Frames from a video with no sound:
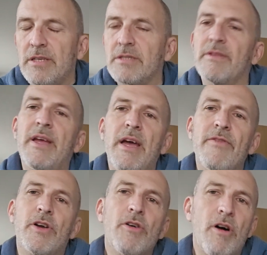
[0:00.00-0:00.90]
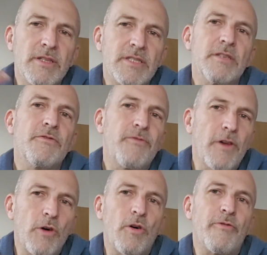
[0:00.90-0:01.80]
So they have a constant
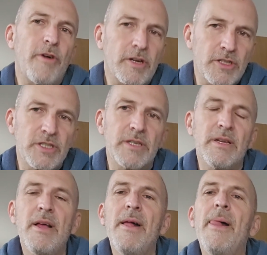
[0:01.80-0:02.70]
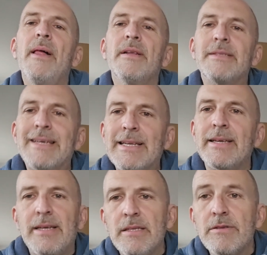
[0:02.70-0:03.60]
flow of oxygen
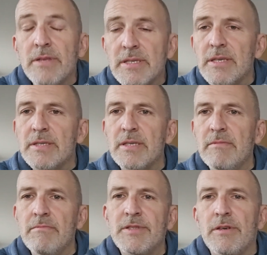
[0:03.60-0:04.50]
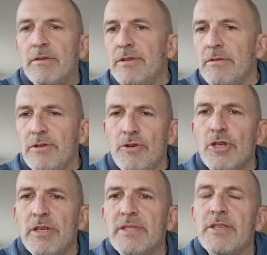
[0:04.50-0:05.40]
trickling into the system. So
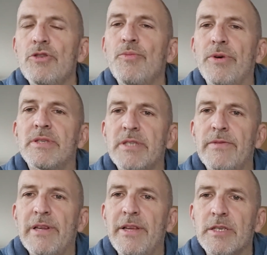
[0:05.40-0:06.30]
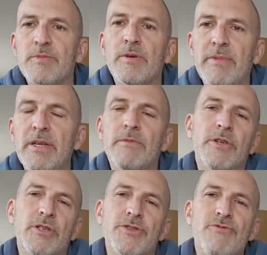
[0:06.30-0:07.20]
usually 0.7 liters per minute,
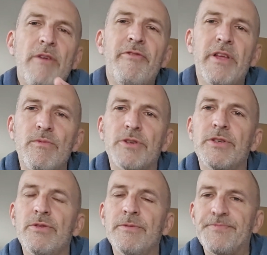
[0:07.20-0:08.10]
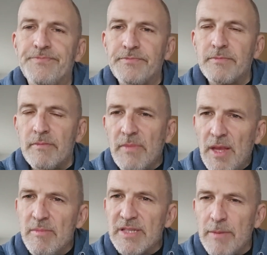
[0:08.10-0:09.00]
which is roughly what you
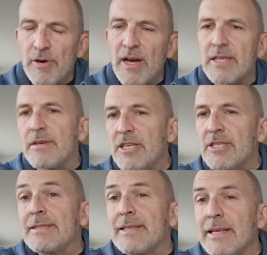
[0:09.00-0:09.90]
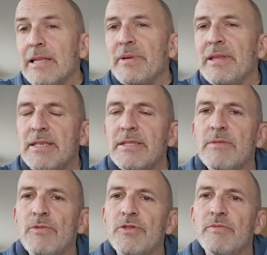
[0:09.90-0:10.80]
metabolize, or actually it's a little bit less
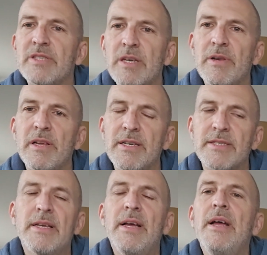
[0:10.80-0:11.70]
than what you metabolize.